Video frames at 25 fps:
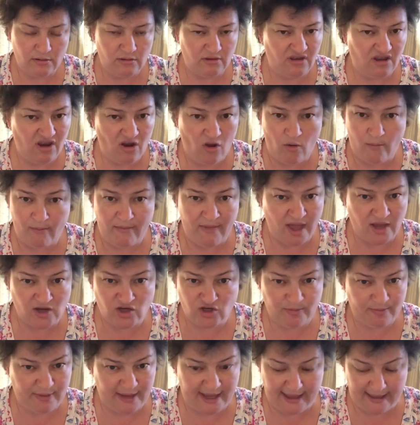Not
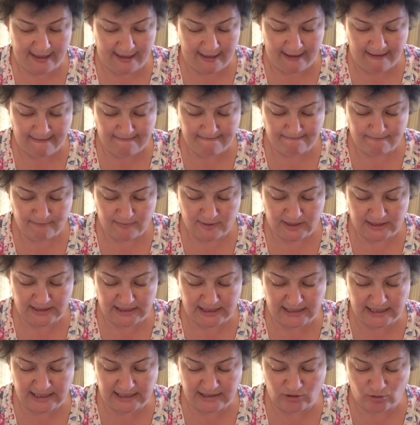much bigger,
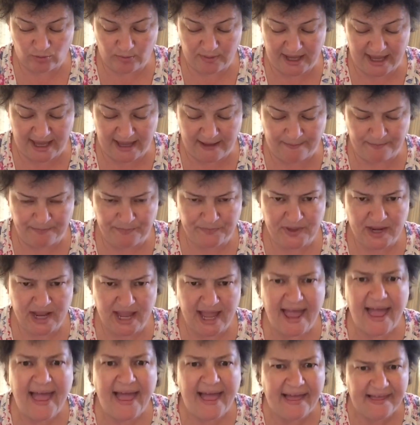said Little Bear.
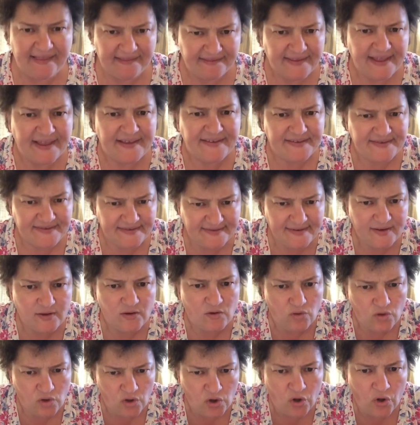And there's
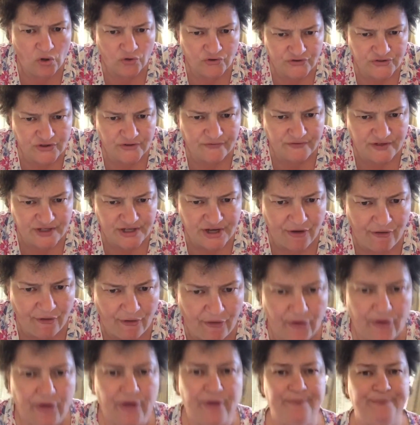still lots of
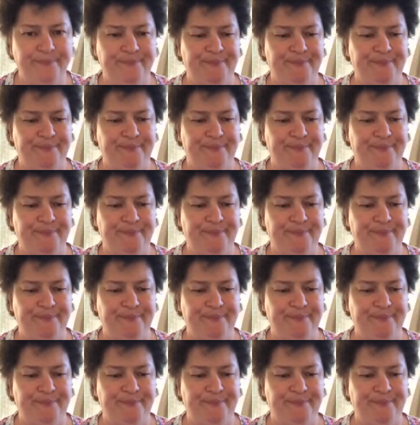dark.